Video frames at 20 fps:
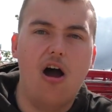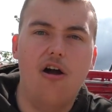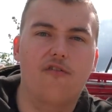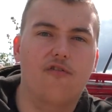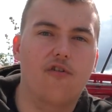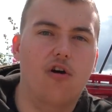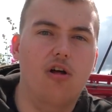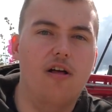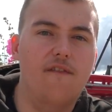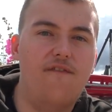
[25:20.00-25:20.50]

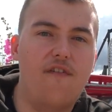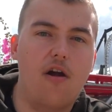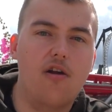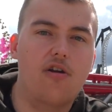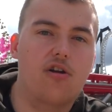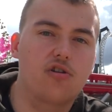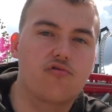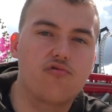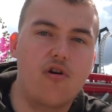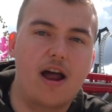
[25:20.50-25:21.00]
overall a
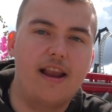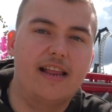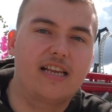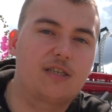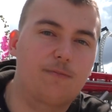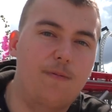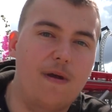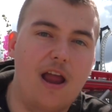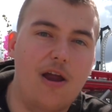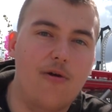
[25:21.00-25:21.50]
very good ride
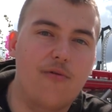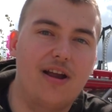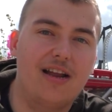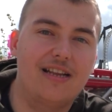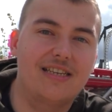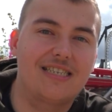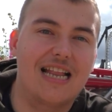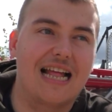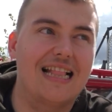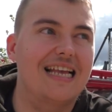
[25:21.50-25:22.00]
experience.